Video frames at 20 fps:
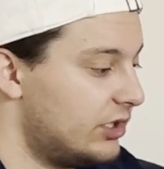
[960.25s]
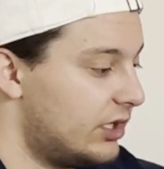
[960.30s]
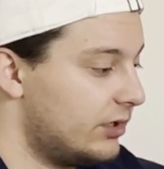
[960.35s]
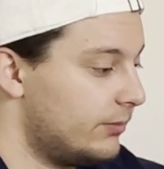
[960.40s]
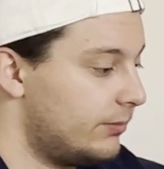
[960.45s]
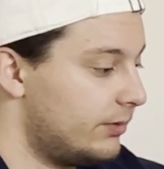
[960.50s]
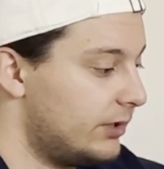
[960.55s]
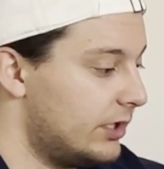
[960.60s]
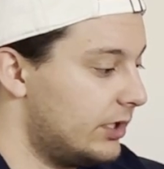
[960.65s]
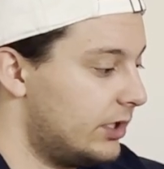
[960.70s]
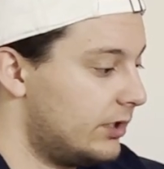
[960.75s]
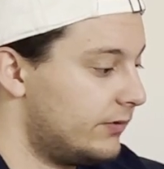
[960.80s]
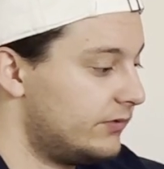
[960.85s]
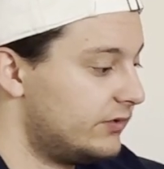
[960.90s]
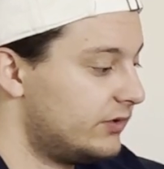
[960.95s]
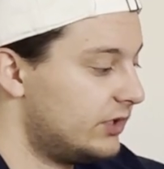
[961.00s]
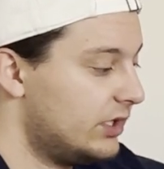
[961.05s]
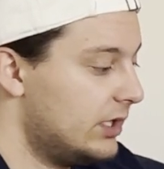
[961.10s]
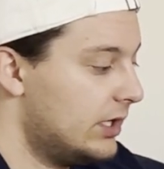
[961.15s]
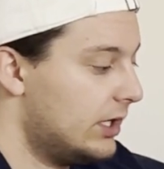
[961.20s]
not in the
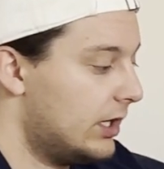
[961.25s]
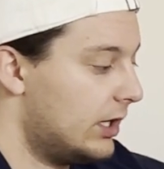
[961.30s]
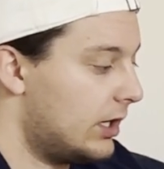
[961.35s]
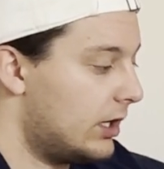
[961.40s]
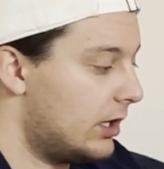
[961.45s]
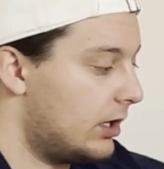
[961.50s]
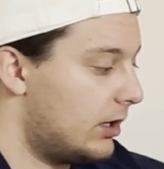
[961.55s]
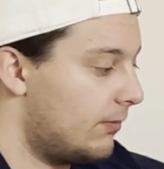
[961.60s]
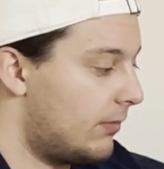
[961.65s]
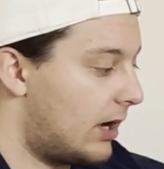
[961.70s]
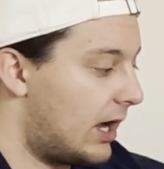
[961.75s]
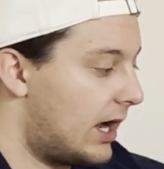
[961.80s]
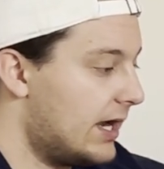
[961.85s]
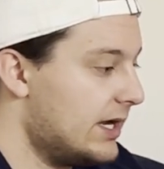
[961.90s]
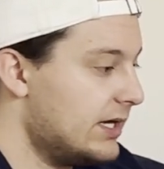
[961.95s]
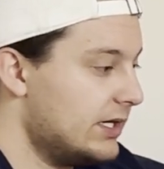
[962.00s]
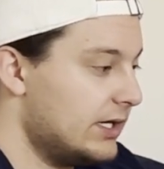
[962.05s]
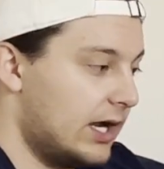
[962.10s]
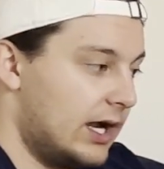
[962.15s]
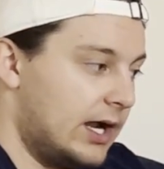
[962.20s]
playoffs,
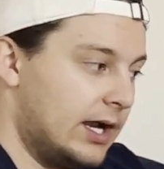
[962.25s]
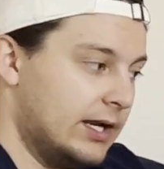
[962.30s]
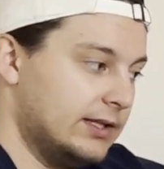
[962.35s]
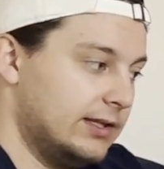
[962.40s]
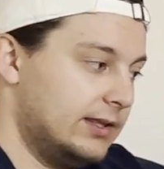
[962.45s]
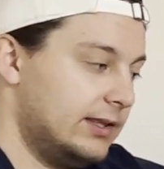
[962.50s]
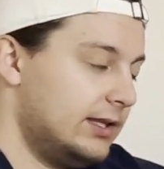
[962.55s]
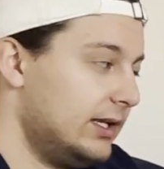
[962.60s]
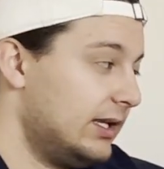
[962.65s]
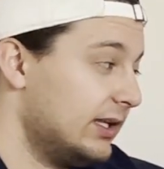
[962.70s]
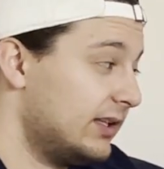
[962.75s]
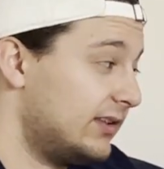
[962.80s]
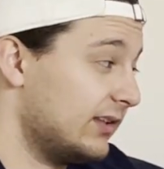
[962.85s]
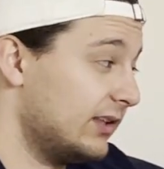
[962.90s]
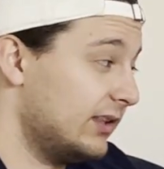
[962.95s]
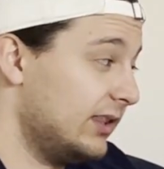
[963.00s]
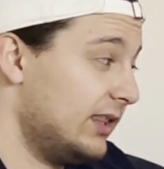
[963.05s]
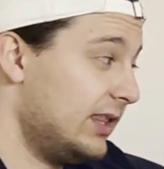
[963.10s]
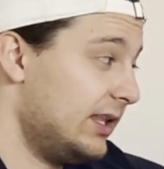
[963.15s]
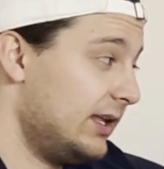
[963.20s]
I think it's
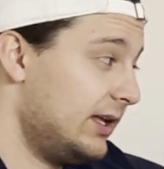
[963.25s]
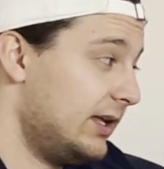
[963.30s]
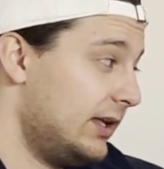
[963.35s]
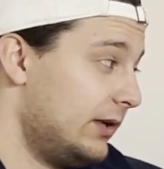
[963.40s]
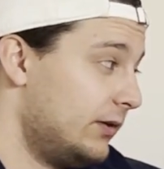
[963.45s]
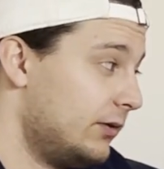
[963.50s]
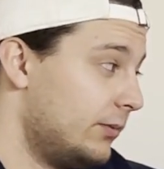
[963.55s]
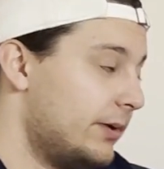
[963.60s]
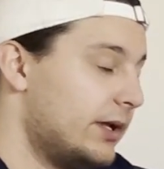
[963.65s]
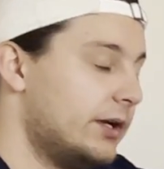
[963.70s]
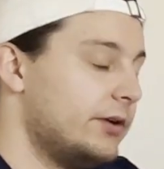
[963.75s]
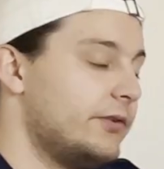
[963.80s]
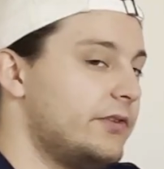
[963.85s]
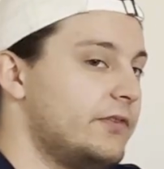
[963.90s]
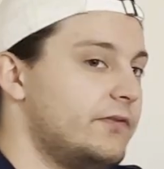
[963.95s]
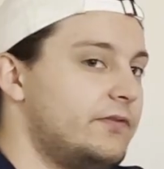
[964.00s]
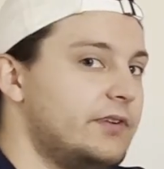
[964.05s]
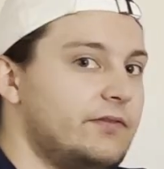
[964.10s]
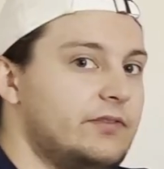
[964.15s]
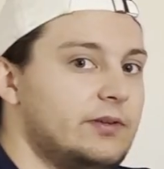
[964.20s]
a little better
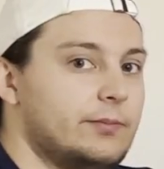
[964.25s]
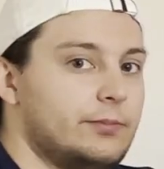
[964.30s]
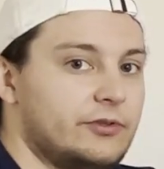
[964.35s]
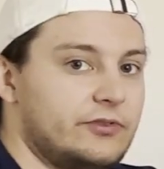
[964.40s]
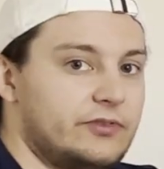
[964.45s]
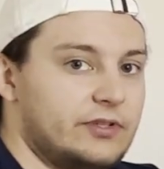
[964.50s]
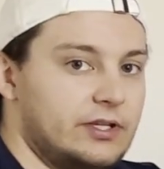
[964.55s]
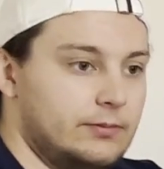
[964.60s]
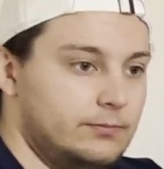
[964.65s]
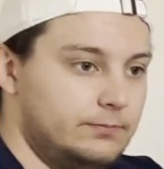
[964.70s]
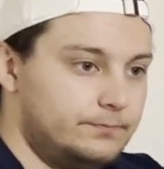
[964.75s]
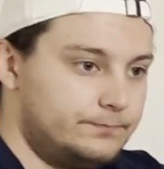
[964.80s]
than 50%.